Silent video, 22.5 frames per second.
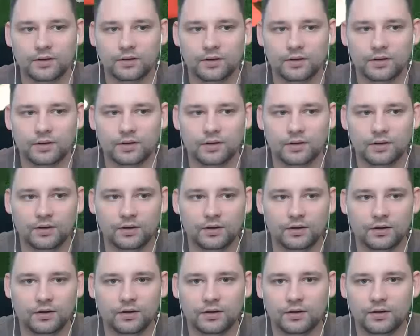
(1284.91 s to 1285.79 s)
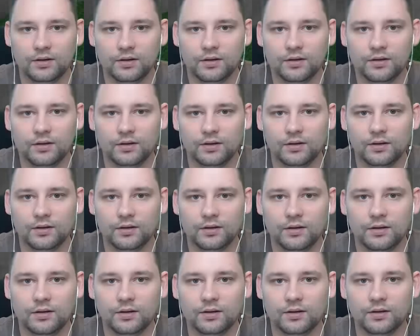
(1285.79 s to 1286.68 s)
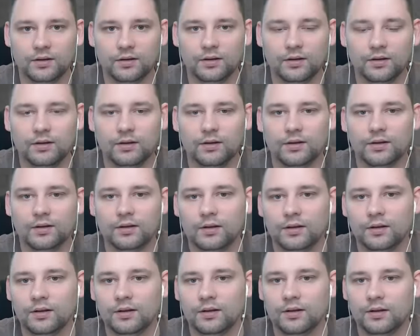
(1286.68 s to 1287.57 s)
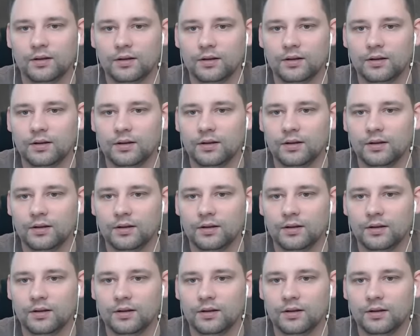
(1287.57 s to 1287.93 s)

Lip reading: [no speech]